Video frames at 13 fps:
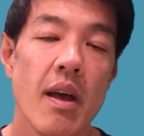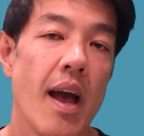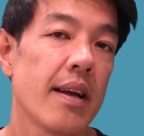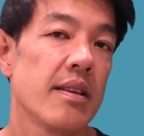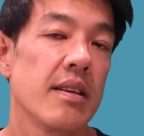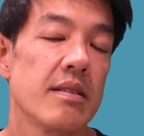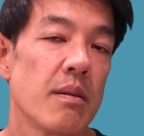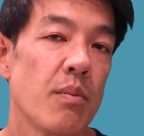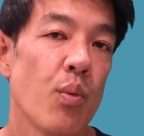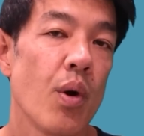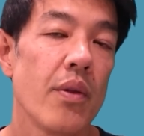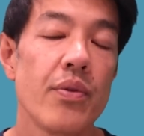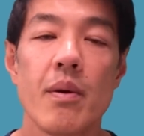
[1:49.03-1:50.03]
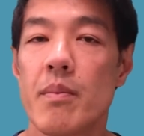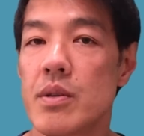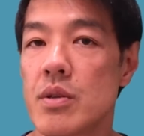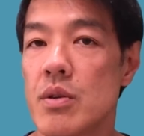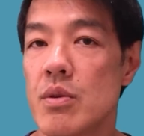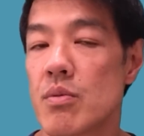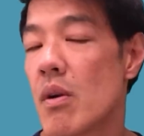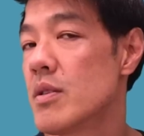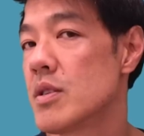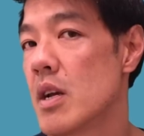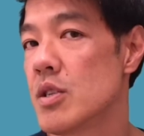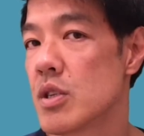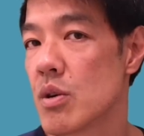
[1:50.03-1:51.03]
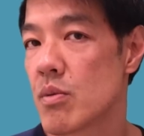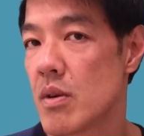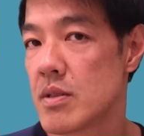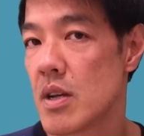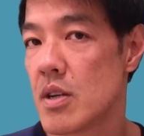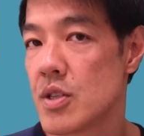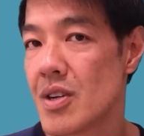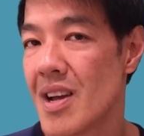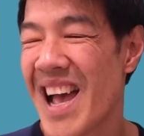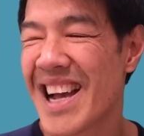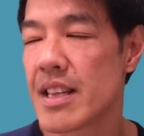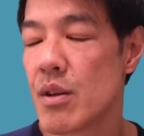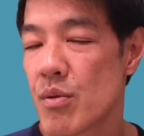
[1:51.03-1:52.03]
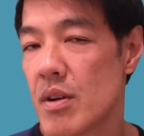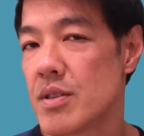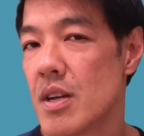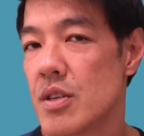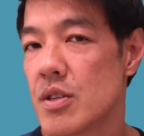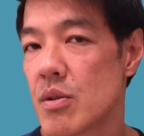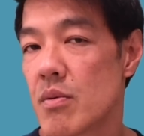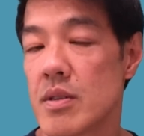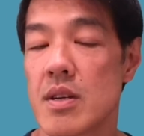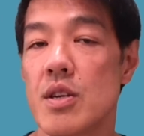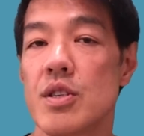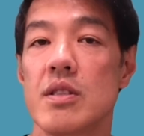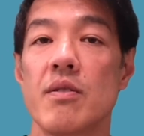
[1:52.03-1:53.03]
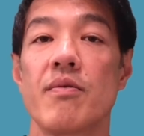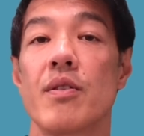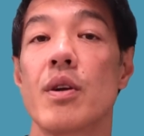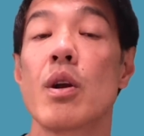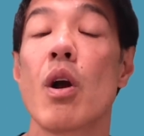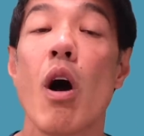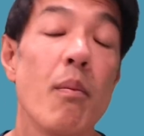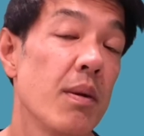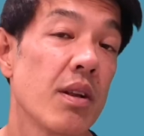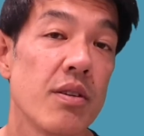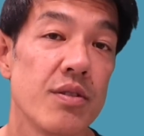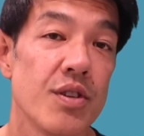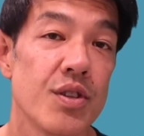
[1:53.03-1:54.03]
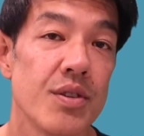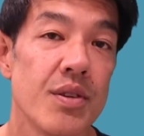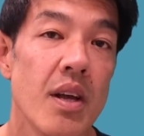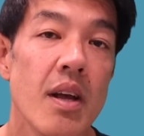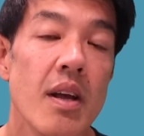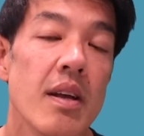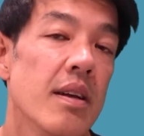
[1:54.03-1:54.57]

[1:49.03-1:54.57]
Acne is number one. Number two, rosacea. Rosacea is a very common condition.